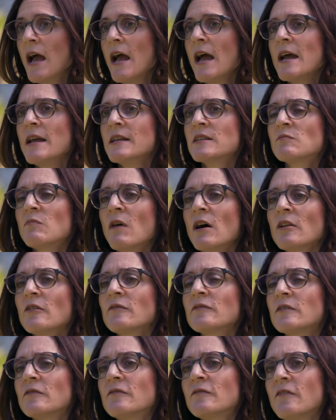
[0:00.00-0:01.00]
is one of
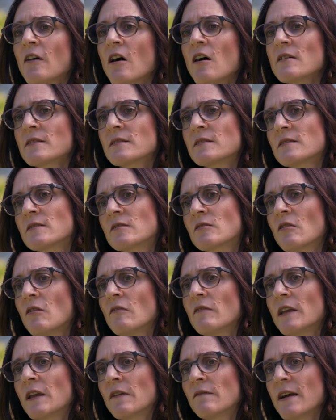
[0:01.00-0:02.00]
the fastest
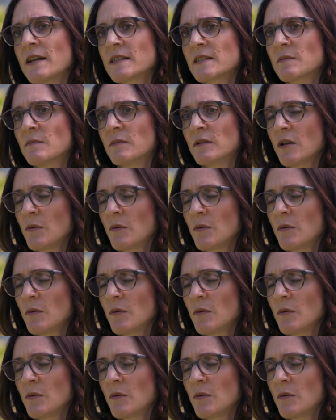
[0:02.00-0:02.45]
growing investment